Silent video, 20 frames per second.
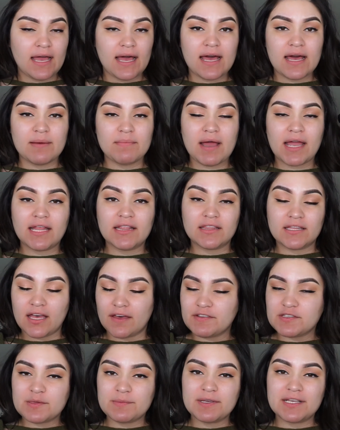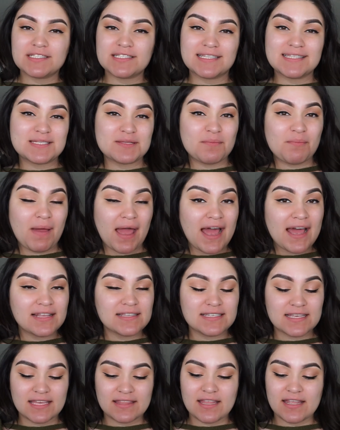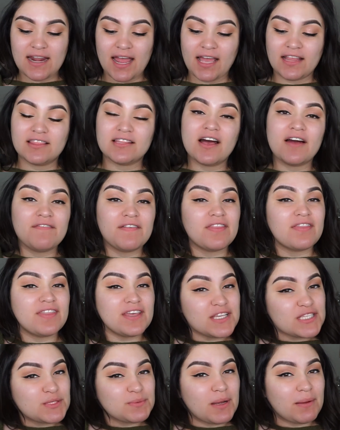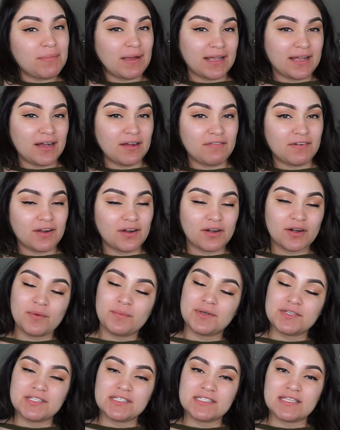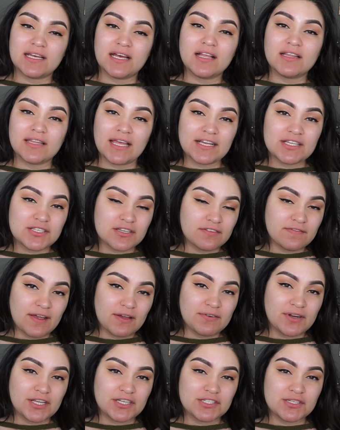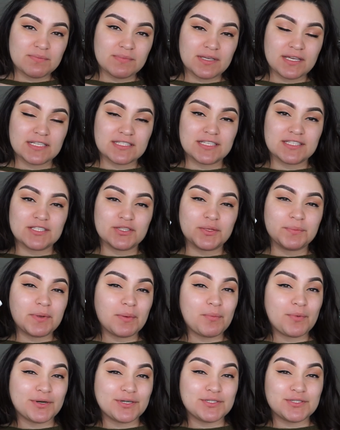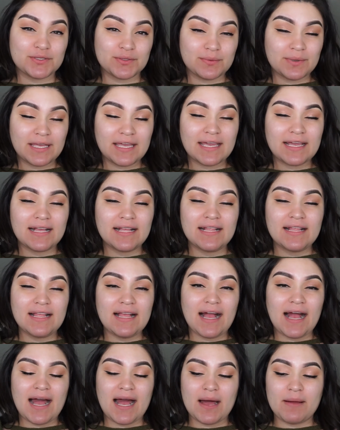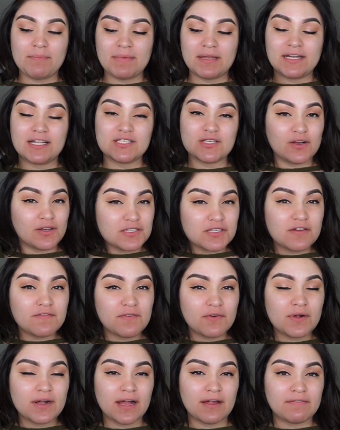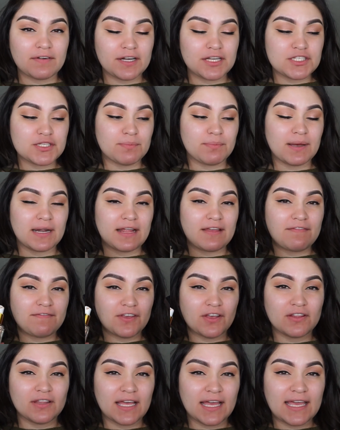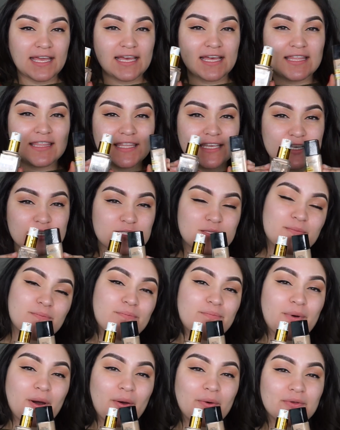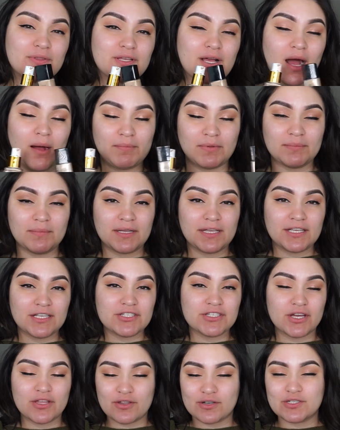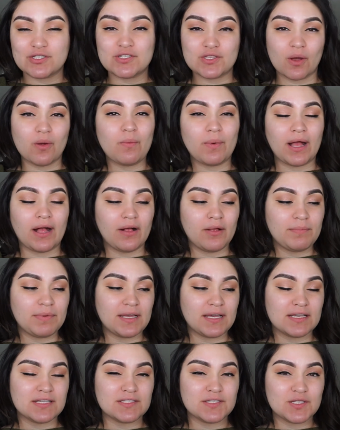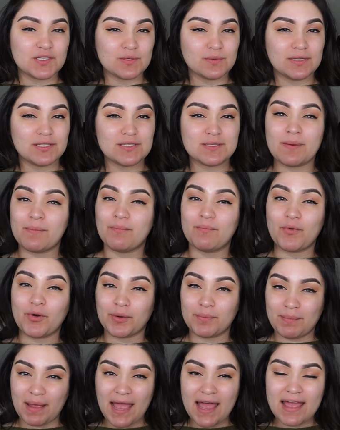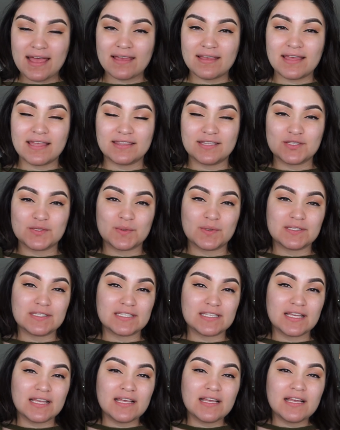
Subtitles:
I love this one because it's a matte, and then I love this one by Covergirl, which is the Elixir foundation, because it's a little bit more dewy, and it's also full coverage, but I feel like these both complement each other so well because this one's more matte and this one's